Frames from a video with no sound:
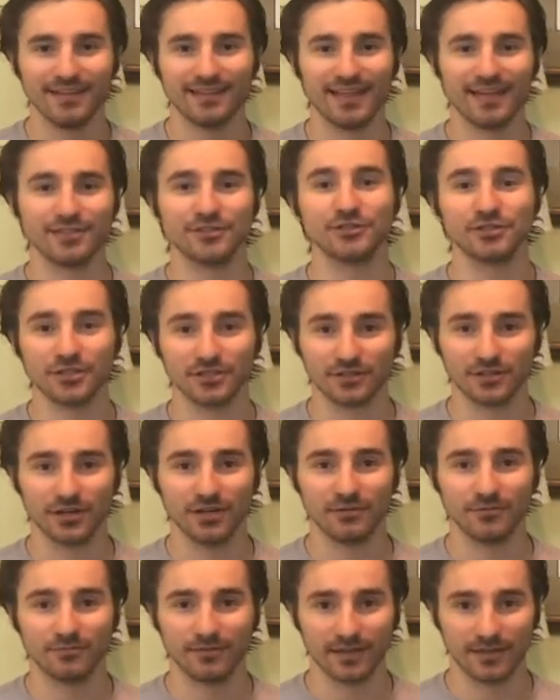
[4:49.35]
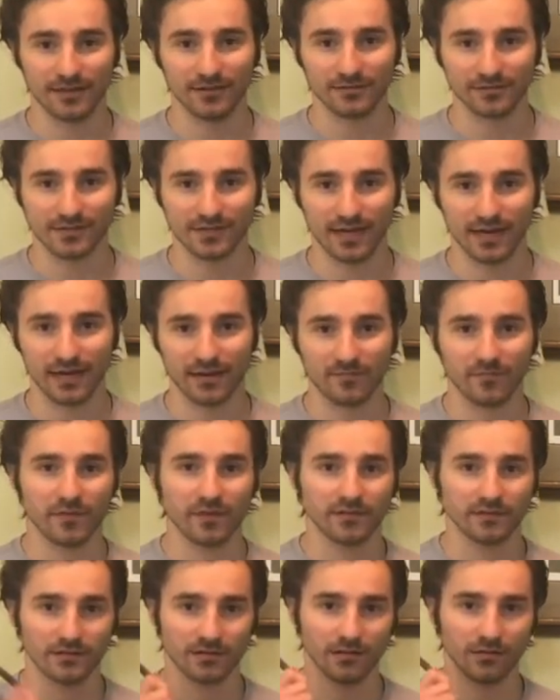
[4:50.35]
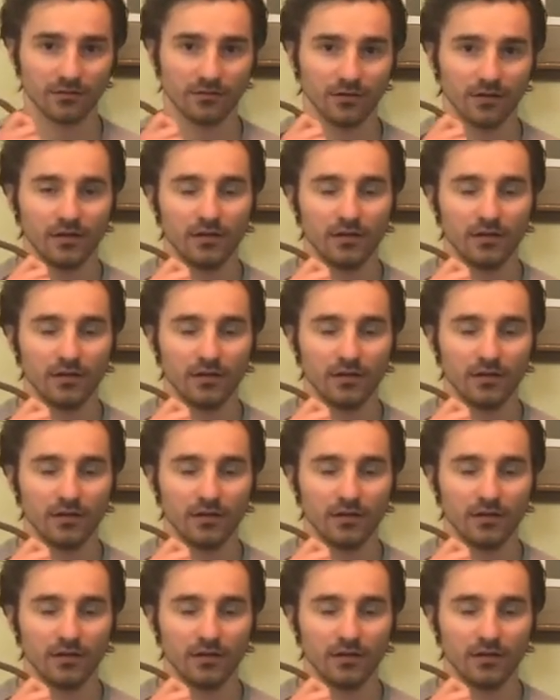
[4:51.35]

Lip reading: That should go without saying. So